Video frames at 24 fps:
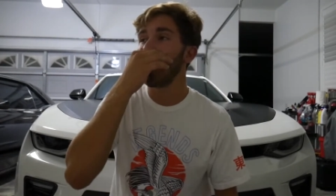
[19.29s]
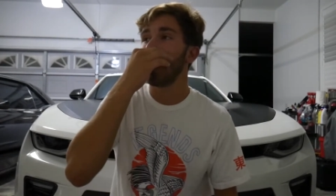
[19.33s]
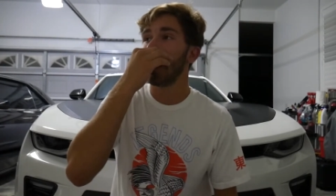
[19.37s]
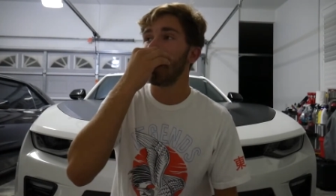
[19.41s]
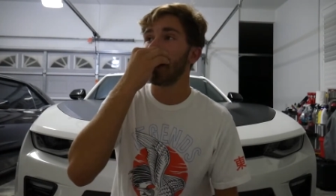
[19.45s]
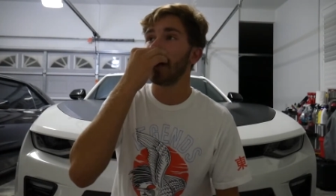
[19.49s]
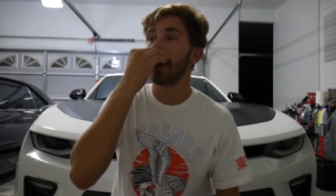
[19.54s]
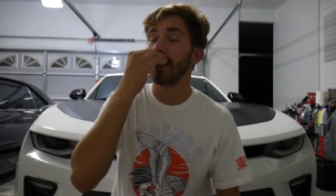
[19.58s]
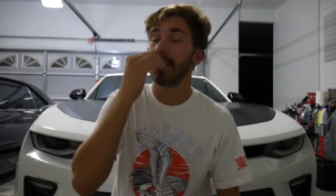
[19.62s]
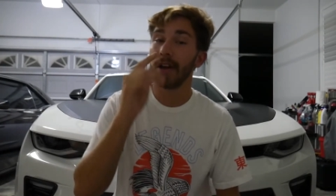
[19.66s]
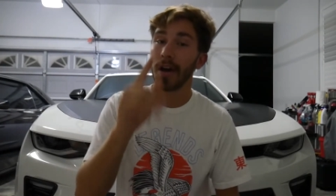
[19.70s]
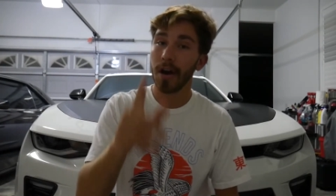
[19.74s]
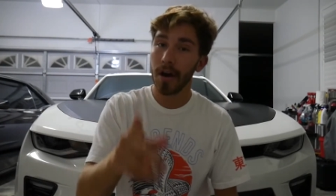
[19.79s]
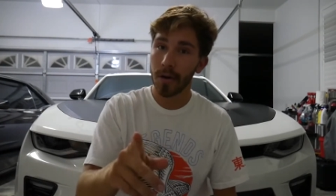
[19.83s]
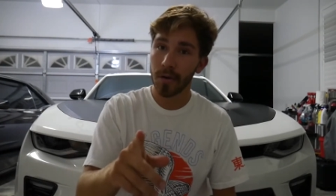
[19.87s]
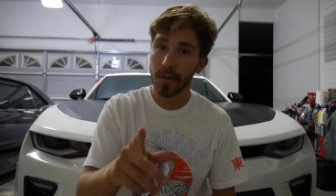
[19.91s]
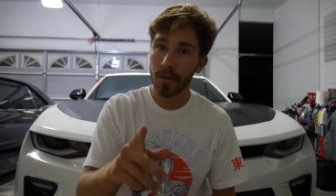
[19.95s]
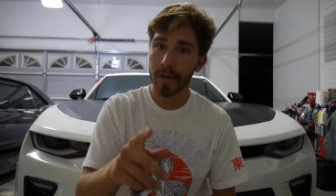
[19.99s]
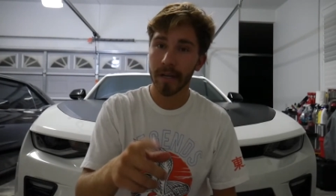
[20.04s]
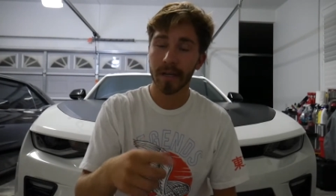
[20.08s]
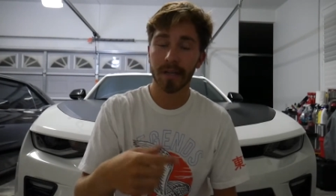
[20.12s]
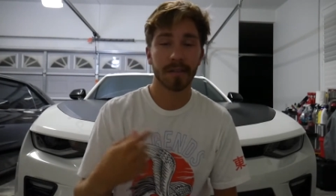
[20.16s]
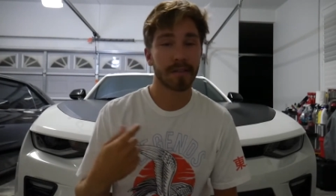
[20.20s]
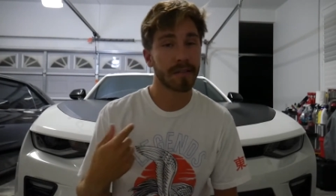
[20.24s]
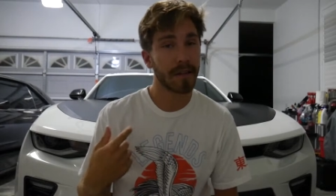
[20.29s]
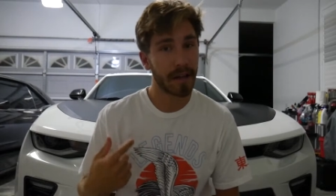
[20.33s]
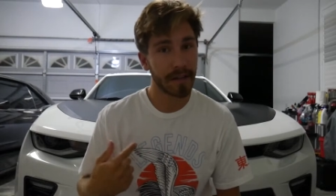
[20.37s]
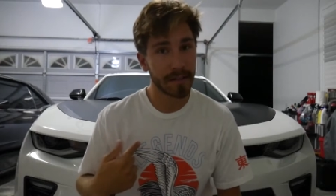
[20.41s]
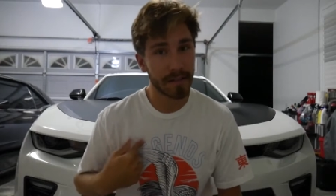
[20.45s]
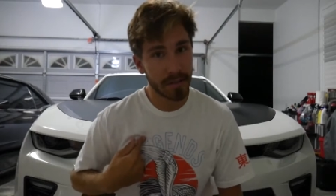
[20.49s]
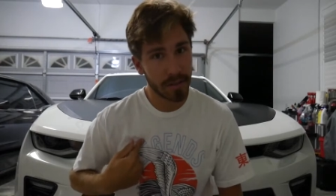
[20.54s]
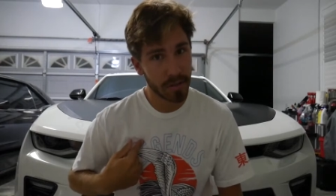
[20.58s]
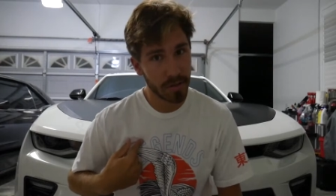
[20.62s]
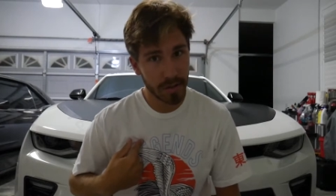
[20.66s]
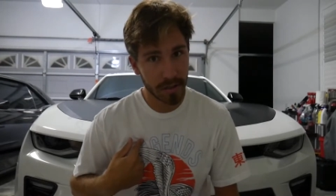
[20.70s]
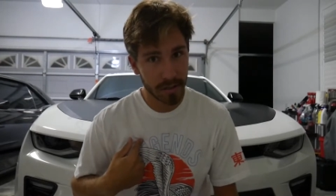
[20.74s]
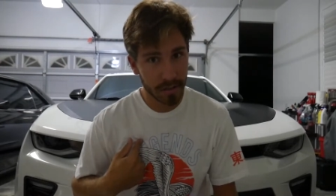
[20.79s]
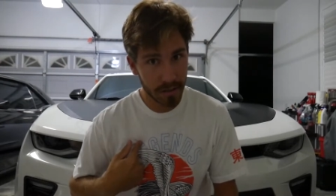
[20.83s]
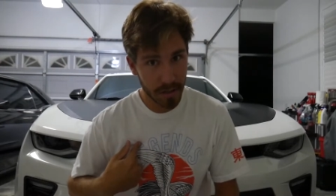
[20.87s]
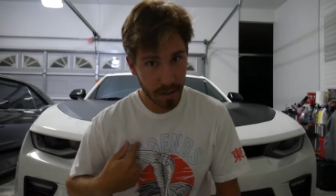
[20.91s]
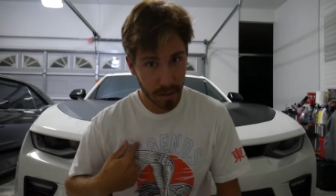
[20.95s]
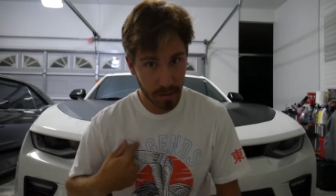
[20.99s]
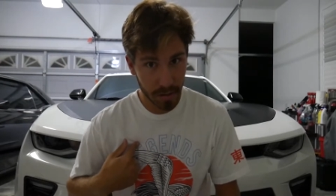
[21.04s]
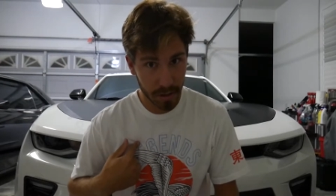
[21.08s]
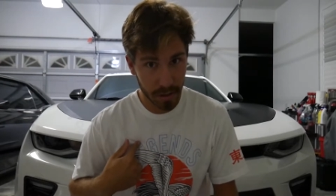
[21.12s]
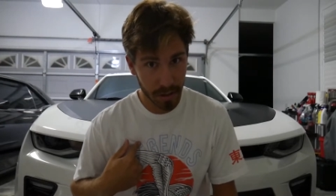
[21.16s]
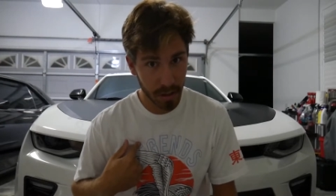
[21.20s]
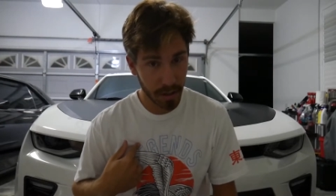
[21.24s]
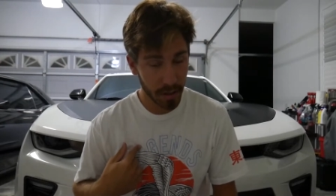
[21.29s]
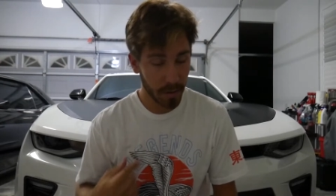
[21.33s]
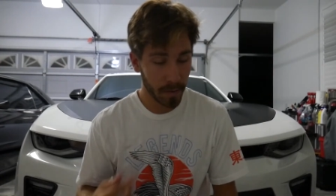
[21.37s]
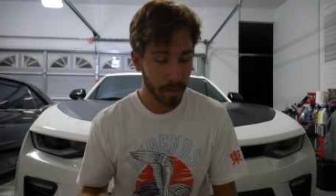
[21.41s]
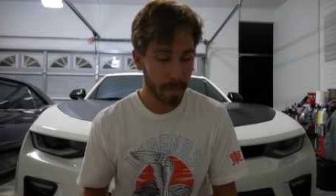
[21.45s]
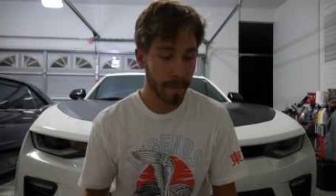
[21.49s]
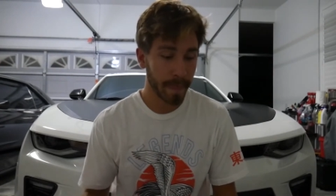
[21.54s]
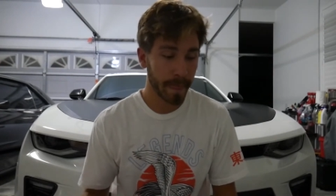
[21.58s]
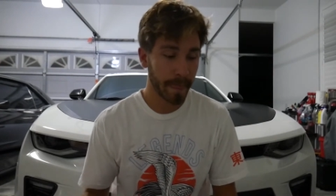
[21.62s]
No, it is not Tuned in Tokyo.